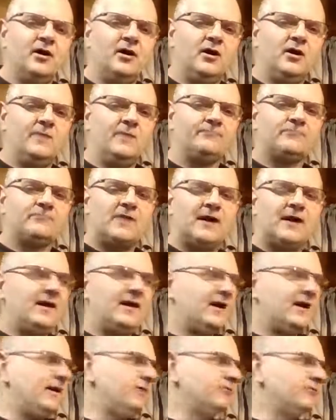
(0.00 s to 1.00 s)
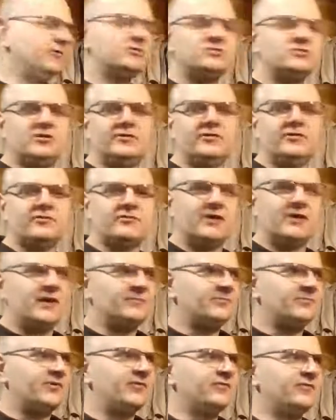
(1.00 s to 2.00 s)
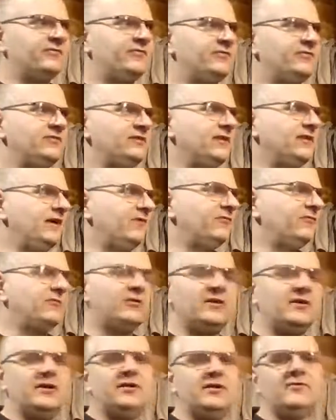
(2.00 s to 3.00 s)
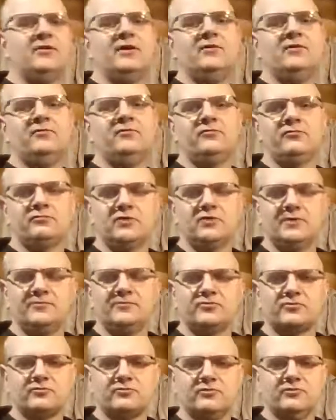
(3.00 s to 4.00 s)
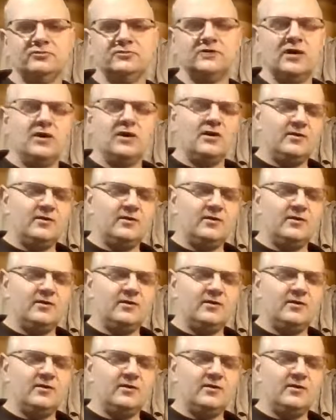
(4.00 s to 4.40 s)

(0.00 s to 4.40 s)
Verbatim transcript: Um, I had originally the Crank Brothers 5010s on here. They use the grub screws.